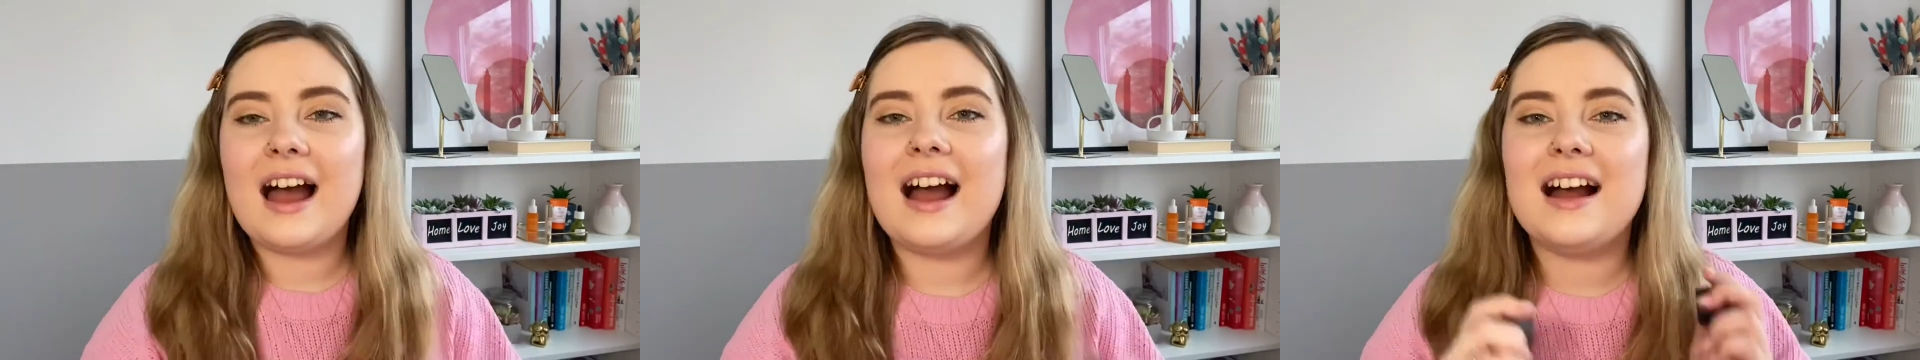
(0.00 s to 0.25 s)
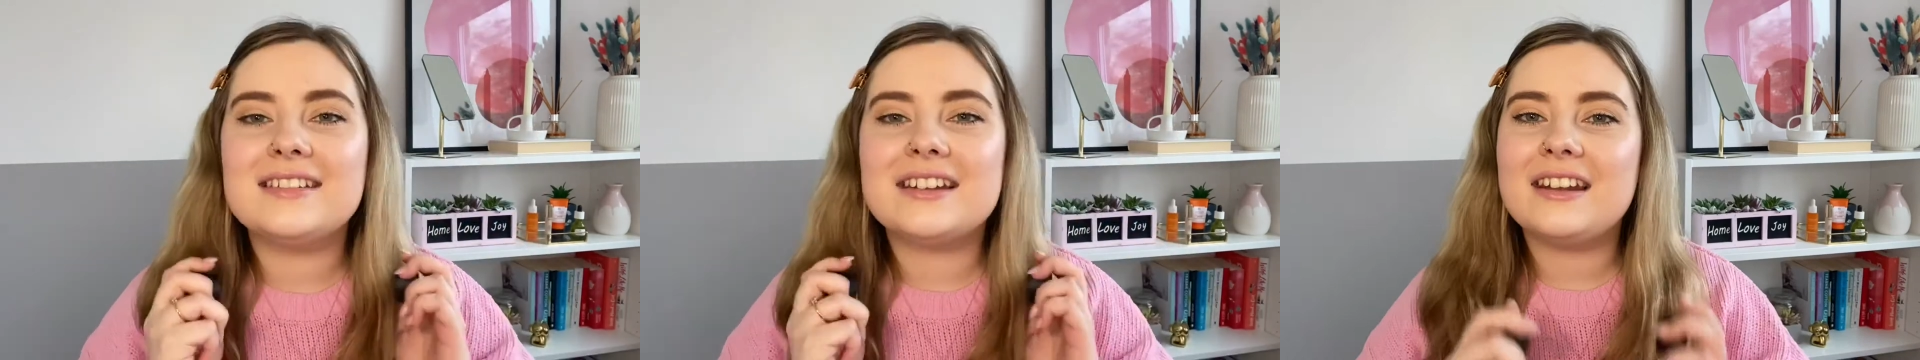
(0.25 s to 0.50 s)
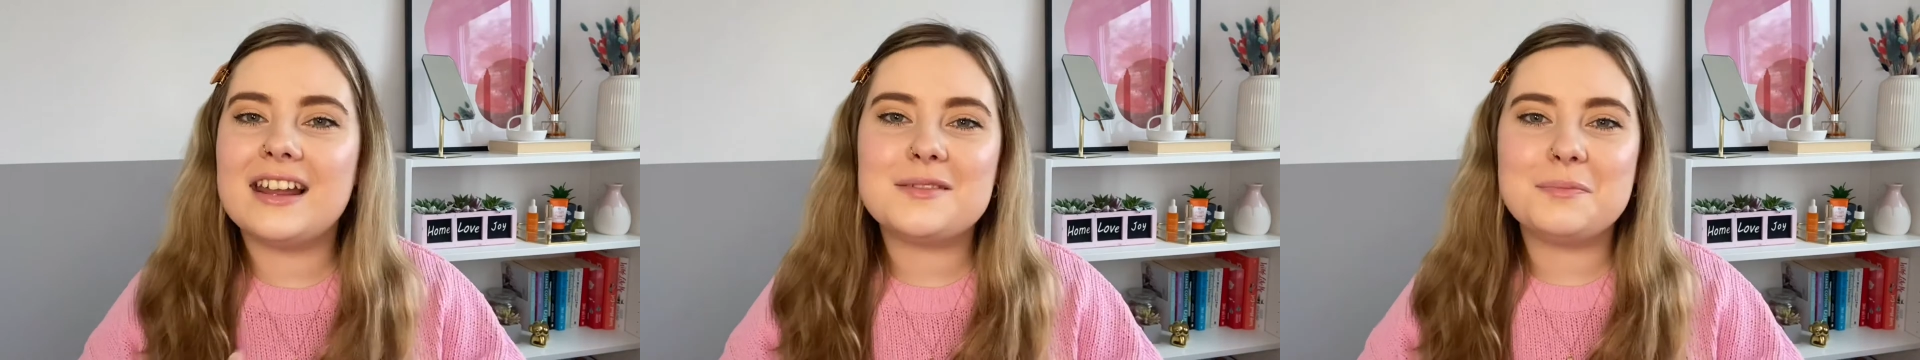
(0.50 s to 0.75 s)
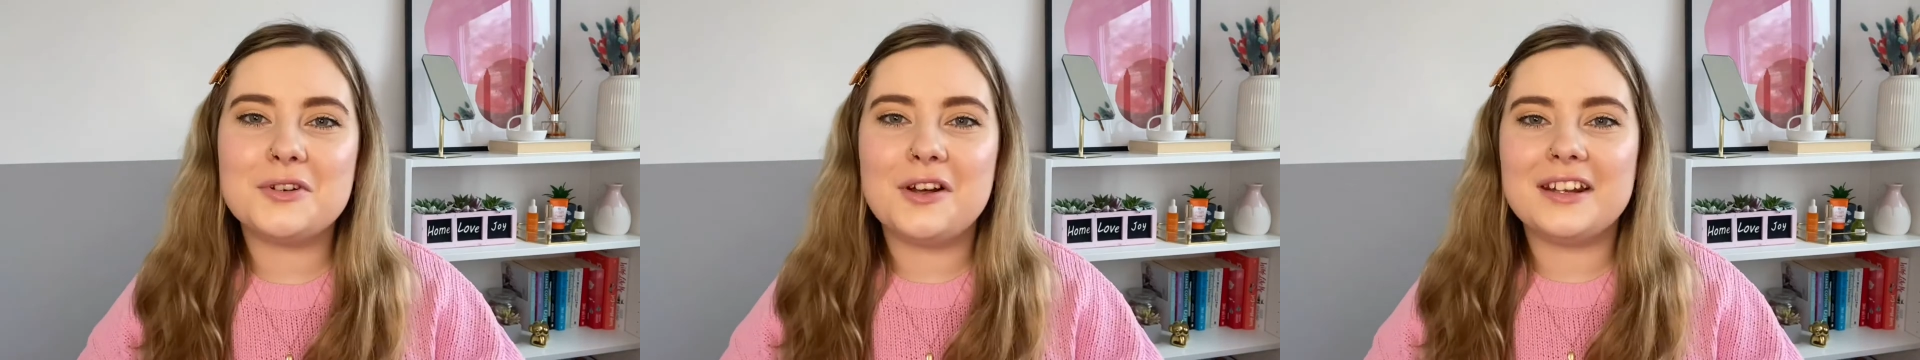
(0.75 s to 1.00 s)
And
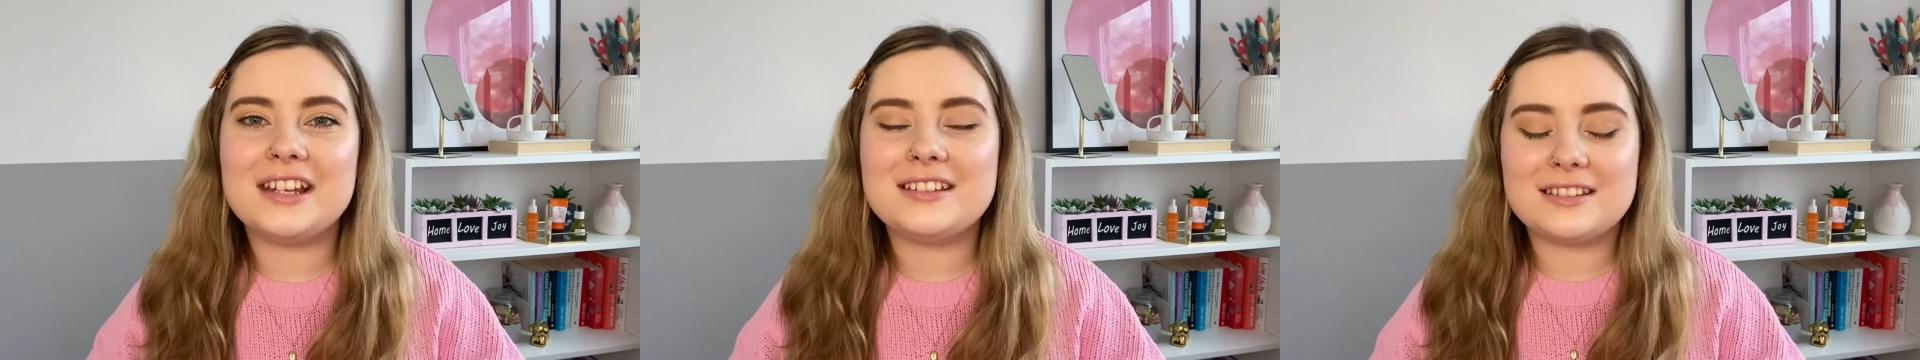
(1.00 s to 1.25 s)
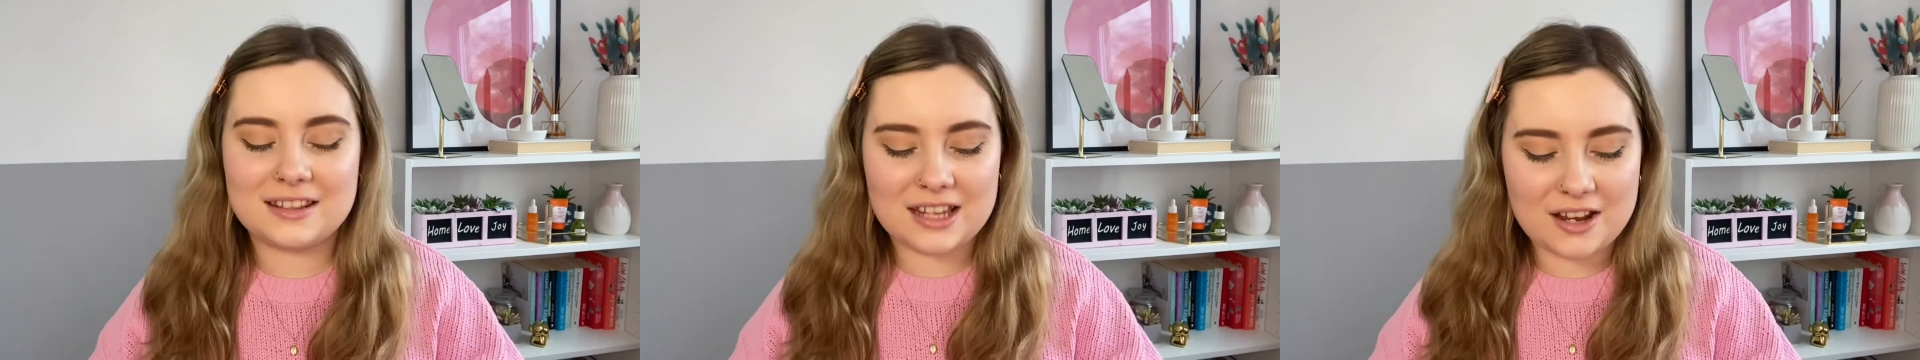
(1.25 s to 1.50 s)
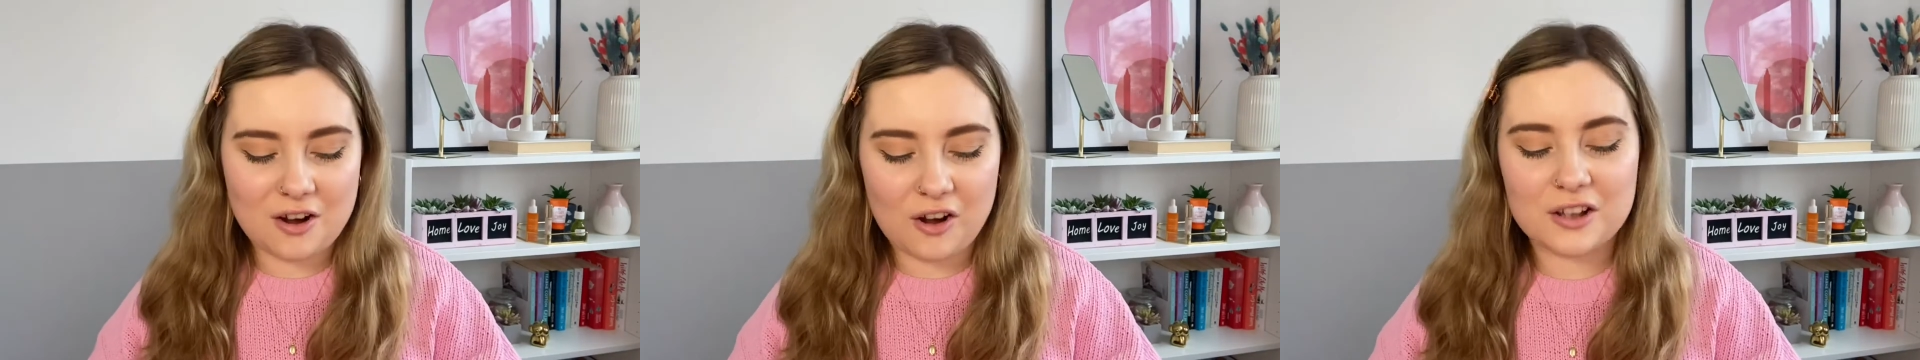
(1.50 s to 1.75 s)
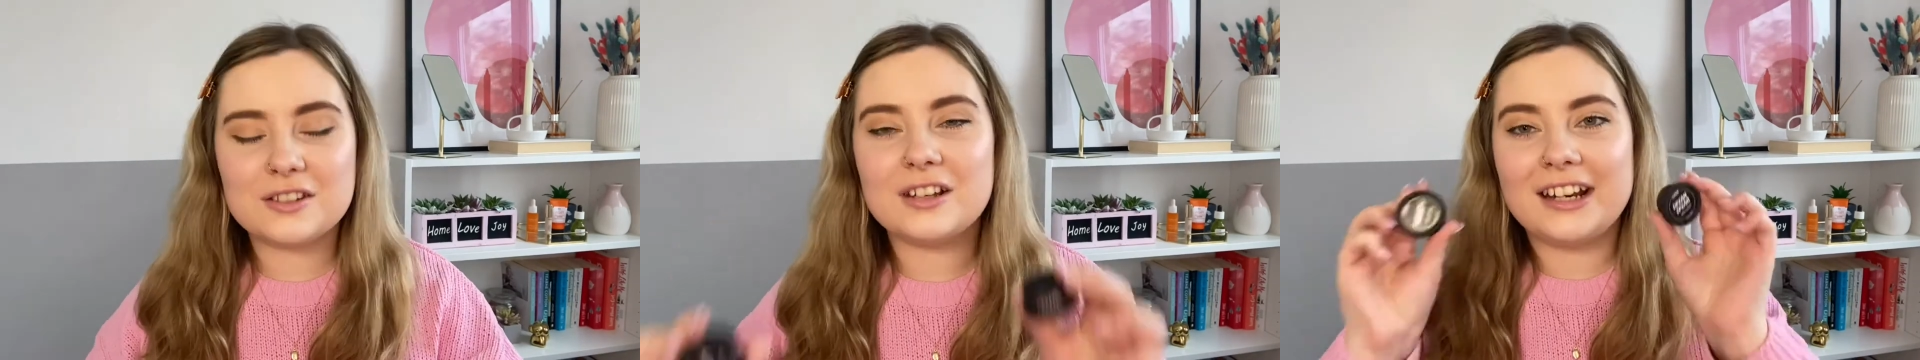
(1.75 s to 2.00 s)
last but not least, they also